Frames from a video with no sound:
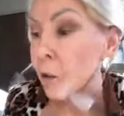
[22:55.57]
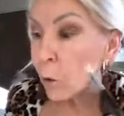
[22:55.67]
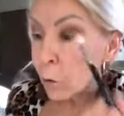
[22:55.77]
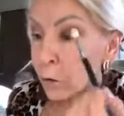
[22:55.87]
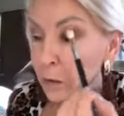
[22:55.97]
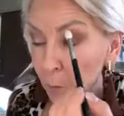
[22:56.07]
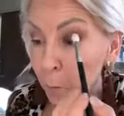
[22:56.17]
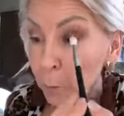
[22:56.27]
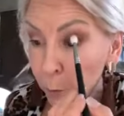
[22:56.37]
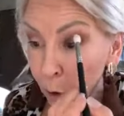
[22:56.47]
golden
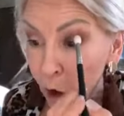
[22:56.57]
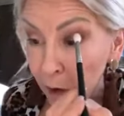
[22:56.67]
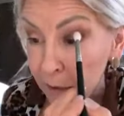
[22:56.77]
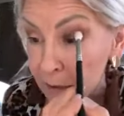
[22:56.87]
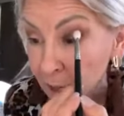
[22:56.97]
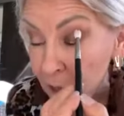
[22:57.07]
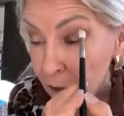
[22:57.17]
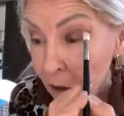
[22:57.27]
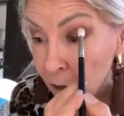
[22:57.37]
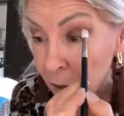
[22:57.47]
or bronze. I'll
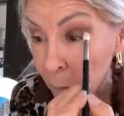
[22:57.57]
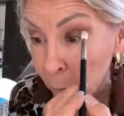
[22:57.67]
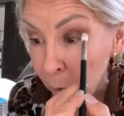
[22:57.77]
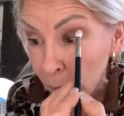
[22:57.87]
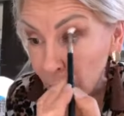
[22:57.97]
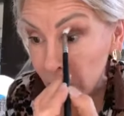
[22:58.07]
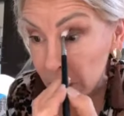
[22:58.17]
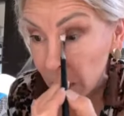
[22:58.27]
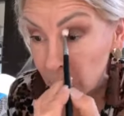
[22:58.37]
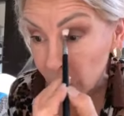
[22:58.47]
call it a brown,
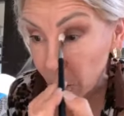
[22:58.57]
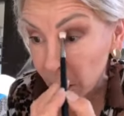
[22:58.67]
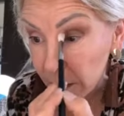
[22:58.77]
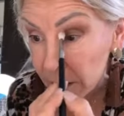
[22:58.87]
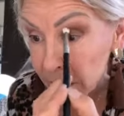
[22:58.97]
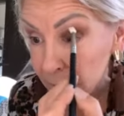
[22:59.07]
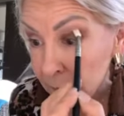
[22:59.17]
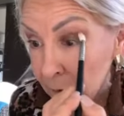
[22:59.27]
a bronze.